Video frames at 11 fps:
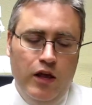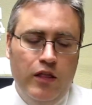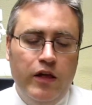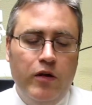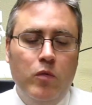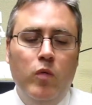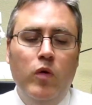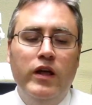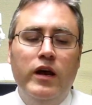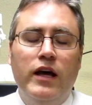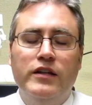That
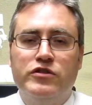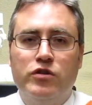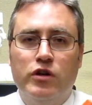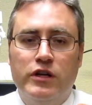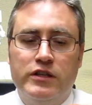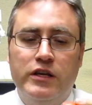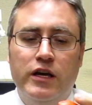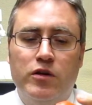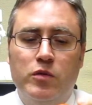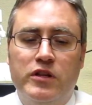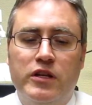when I strung it
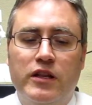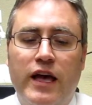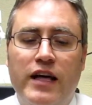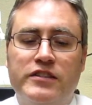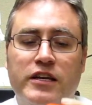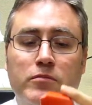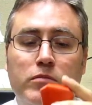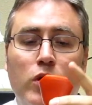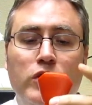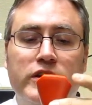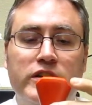together with the elastic and
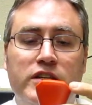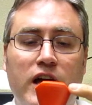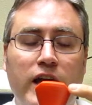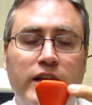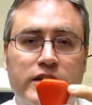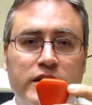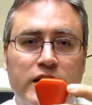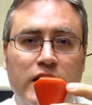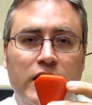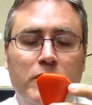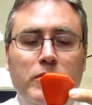pulled it tight,
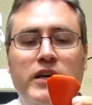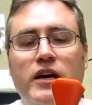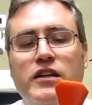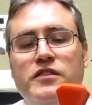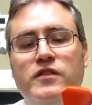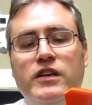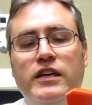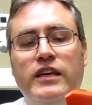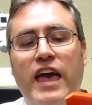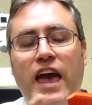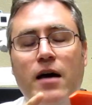because of the
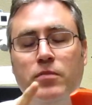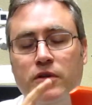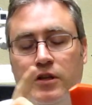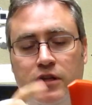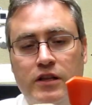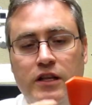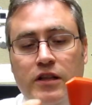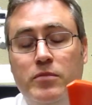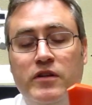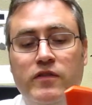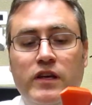gap, uh, the little
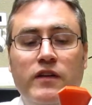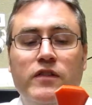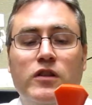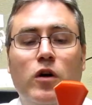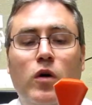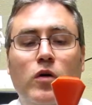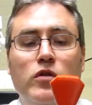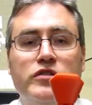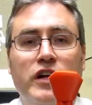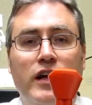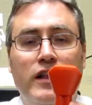bit of give in the
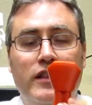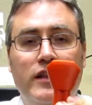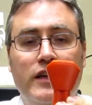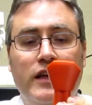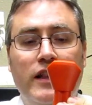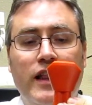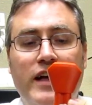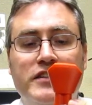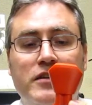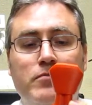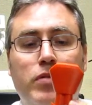holes, the
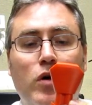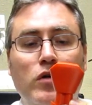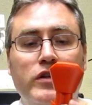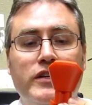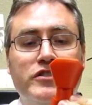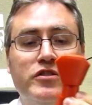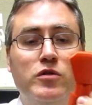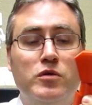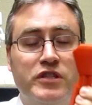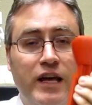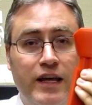elastic pulled it so it
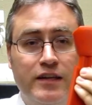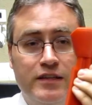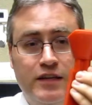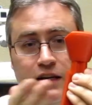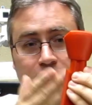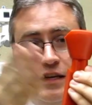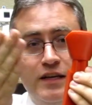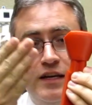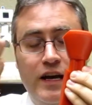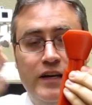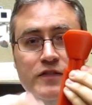was at uh,
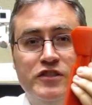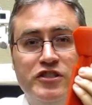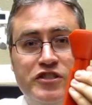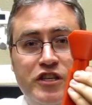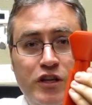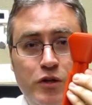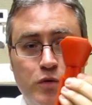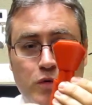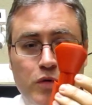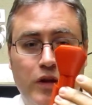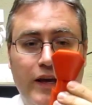kind of a skew
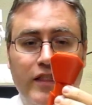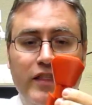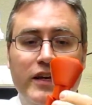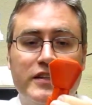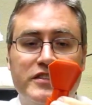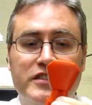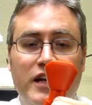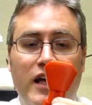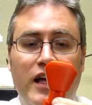like this.